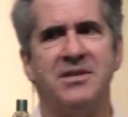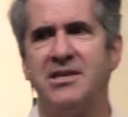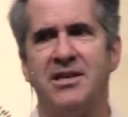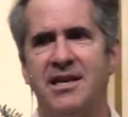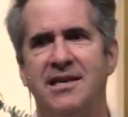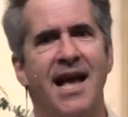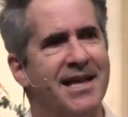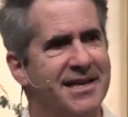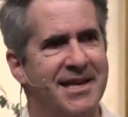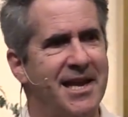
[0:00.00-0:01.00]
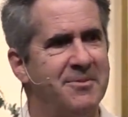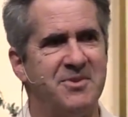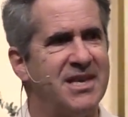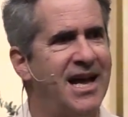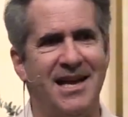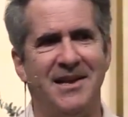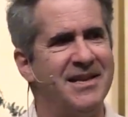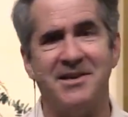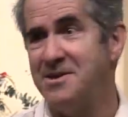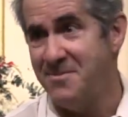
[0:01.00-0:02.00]
are a zillion Italian names. It
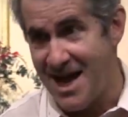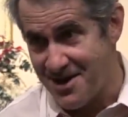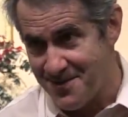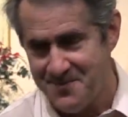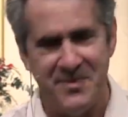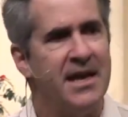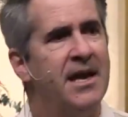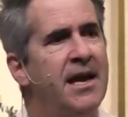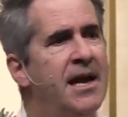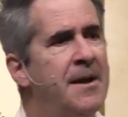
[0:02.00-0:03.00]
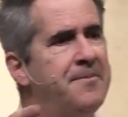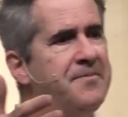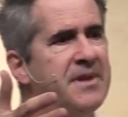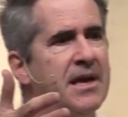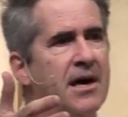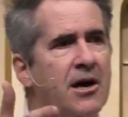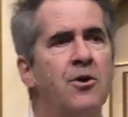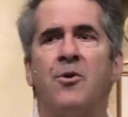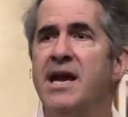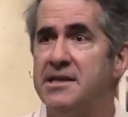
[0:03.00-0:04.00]
doesn't matter. A
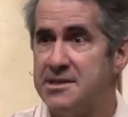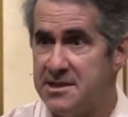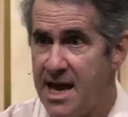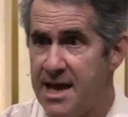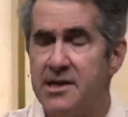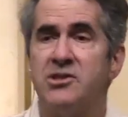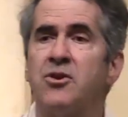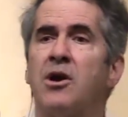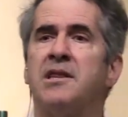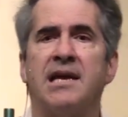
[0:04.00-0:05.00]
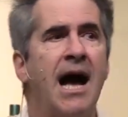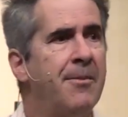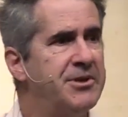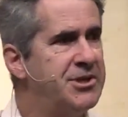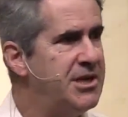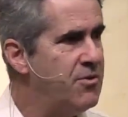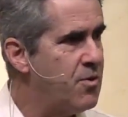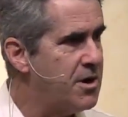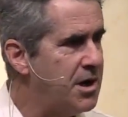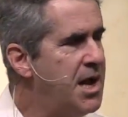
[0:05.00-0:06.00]
great saint started the Capuchin
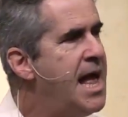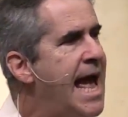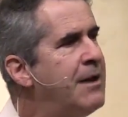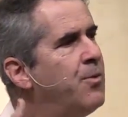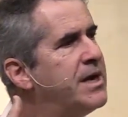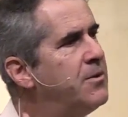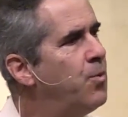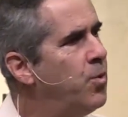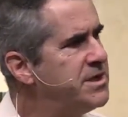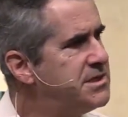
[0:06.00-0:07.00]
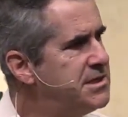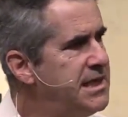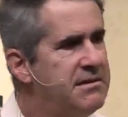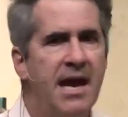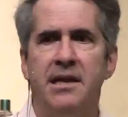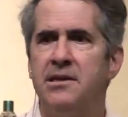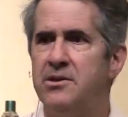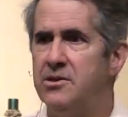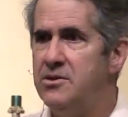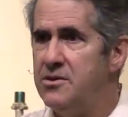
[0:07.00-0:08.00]
order, and what it was intended
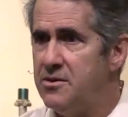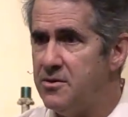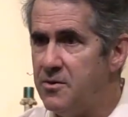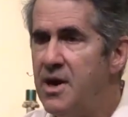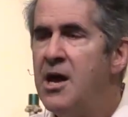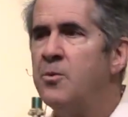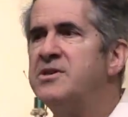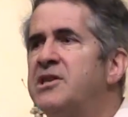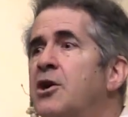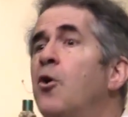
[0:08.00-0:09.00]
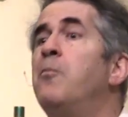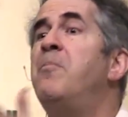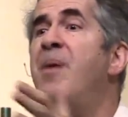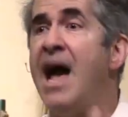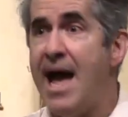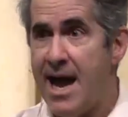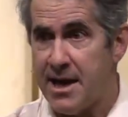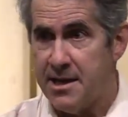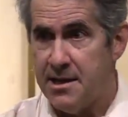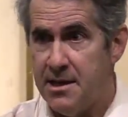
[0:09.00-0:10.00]
to do was to go
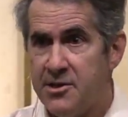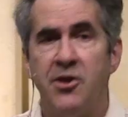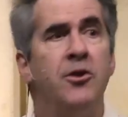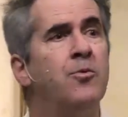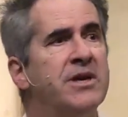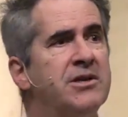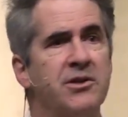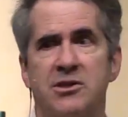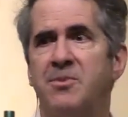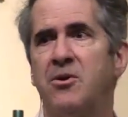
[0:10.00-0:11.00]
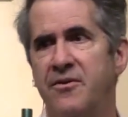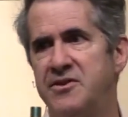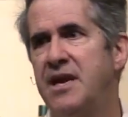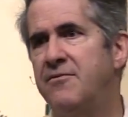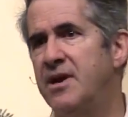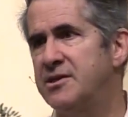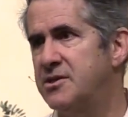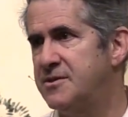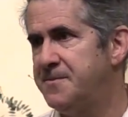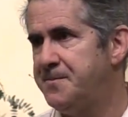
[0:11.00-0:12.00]
back to the original spirit of St. Francis.